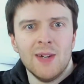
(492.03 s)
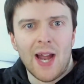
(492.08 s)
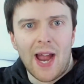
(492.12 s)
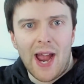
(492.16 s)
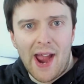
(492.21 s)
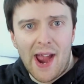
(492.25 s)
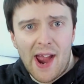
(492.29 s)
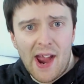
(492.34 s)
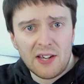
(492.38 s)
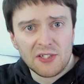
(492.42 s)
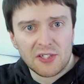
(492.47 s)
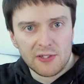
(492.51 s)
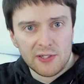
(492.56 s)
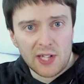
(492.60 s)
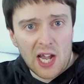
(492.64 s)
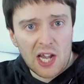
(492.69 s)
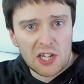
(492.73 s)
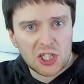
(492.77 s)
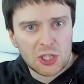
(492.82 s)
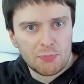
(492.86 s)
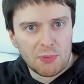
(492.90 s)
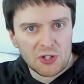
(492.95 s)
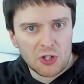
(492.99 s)
And
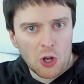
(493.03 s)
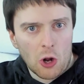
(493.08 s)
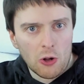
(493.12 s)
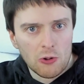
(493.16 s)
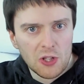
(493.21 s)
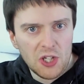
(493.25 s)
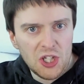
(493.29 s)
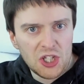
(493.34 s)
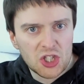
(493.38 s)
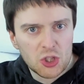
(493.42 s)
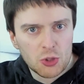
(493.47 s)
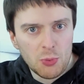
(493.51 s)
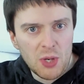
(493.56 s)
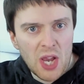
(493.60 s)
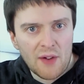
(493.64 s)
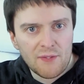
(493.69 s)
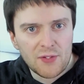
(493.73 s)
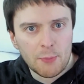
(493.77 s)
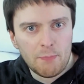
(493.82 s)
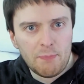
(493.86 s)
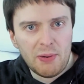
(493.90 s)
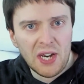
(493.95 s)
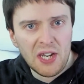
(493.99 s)
last but not least, we have
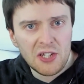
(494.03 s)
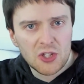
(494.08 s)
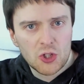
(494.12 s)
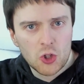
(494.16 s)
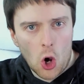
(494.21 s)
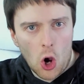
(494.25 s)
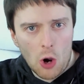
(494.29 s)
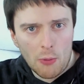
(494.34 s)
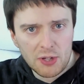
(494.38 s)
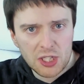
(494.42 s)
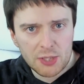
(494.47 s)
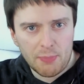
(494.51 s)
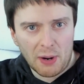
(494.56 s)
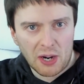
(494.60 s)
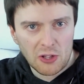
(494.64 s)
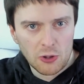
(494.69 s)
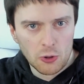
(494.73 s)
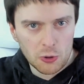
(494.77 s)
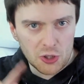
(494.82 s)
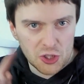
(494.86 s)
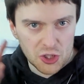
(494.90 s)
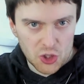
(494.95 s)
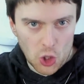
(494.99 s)
the pinned comment by
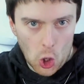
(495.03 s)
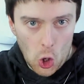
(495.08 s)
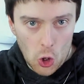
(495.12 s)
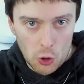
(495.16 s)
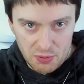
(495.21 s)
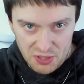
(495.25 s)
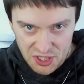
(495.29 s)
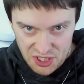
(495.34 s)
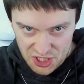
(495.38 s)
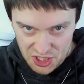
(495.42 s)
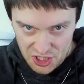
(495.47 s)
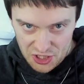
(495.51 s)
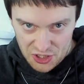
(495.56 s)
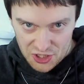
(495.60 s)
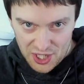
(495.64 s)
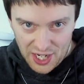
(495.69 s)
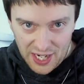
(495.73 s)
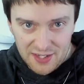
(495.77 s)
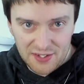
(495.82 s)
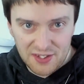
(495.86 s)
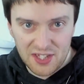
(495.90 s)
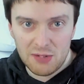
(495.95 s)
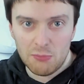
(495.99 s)
Lucas
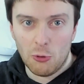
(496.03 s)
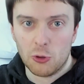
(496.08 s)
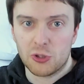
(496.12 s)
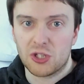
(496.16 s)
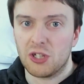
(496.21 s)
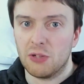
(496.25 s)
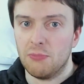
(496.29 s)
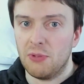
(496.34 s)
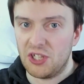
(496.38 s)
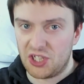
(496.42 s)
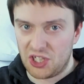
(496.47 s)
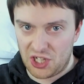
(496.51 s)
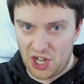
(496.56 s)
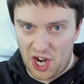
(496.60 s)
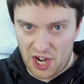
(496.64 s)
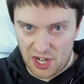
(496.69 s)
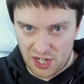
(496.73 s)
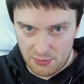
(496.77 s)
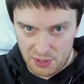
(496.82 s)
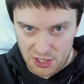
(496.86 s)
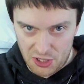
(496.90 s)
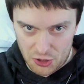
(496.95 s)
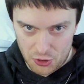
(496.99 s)
RPDJ, the most amazing
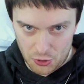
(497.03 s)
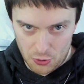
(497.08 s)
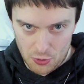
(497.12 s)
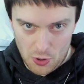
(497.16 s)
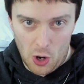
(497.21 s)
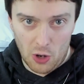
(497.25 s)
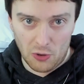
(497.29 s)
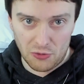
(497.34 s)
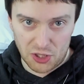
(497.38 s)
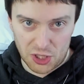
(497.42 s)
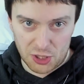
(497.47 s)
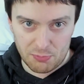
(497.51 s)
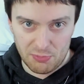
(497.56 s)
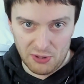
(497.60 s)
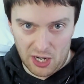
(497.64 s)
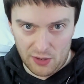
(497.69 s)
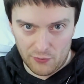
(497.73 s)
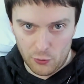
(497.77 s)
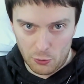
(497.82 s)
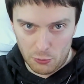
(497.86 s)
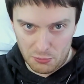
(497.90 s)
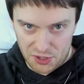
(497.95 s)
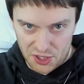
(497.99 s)
animator on this
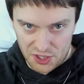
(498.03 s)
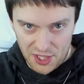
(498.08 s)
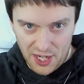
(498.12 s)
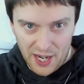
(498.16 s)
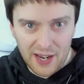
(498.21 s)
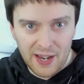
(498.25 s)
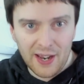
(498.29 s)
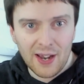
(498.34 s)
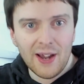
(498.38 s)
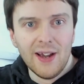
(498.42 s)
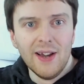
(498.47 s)
platform today.